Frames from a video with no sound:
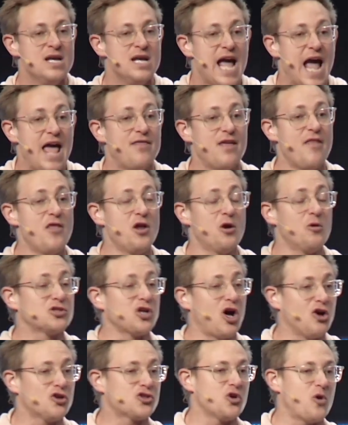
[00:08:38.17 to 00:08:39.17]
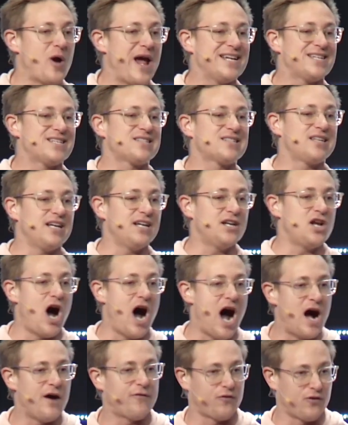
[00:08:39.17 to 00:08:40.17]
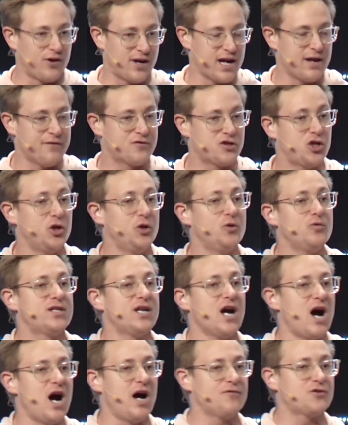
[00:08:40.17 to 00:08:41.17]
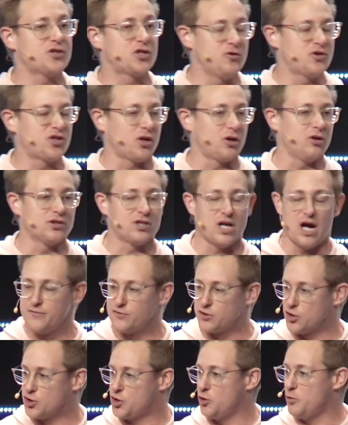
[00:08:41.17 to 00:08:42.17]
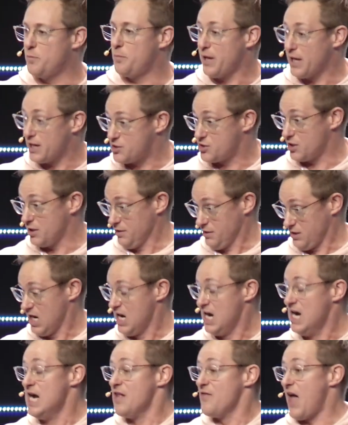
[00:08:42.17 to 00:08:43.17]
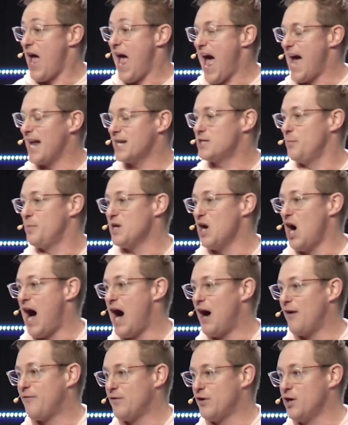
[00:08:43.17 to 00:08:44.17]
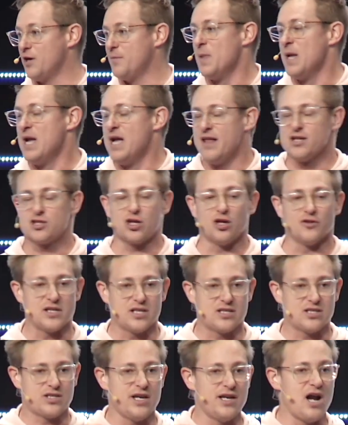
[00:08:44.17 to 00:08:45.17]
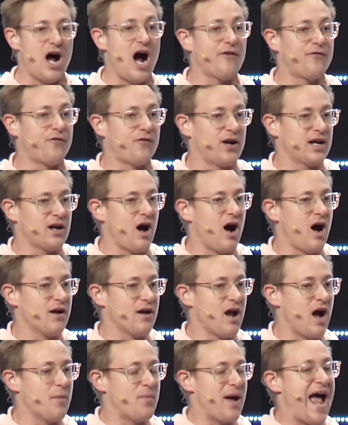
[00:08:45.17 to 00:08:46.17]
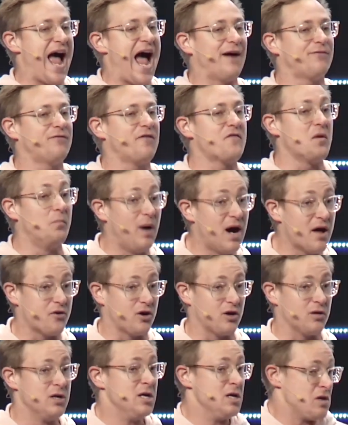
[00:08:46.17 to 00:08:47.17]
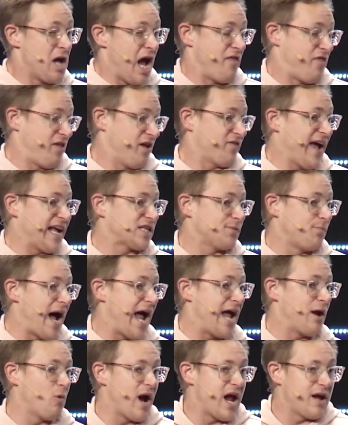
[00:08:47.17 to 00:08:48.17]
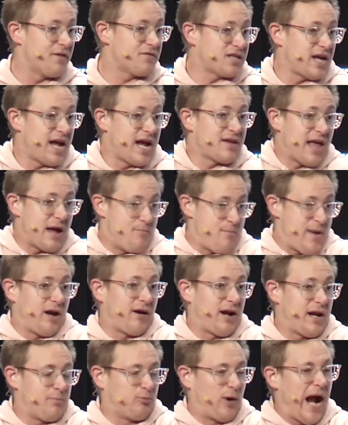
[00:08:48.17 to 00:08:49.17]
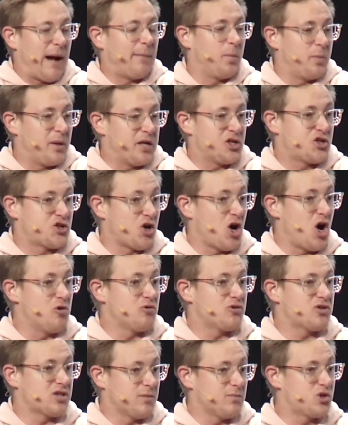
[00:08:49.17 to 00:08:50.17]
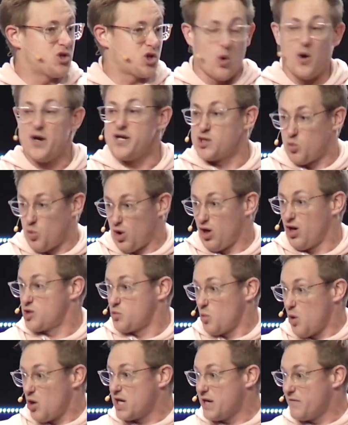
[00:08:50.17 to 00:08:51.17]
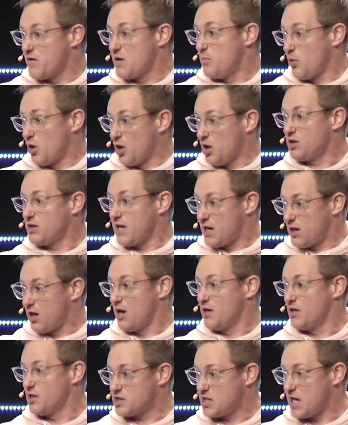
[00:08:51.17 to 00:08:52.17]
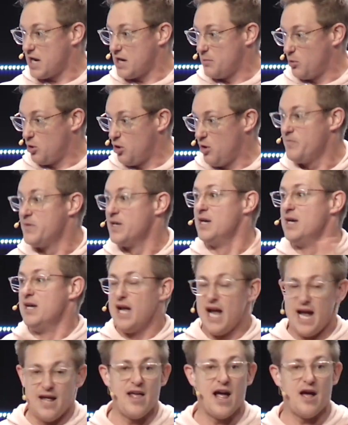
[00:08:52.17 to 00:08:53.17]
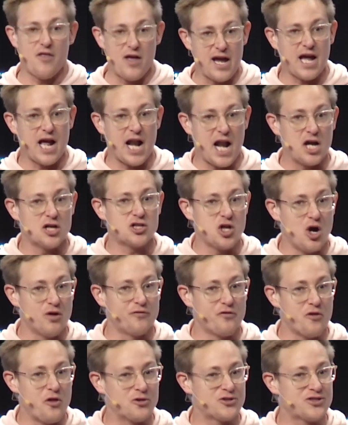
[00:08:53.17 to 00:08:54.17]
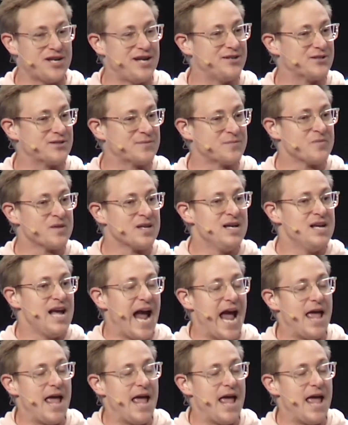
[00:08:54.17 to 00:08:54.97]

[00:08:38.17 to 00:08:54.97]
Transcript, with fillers: And then there was also a sin offering of two doves, two turtle doves or two pigeons that had to be offered. It's called a sin offering on, on behalf of the mother. I think that's my way of saying that Mary probably chose some choice words while giving birth that are understandable, and now they got to atone for those sins.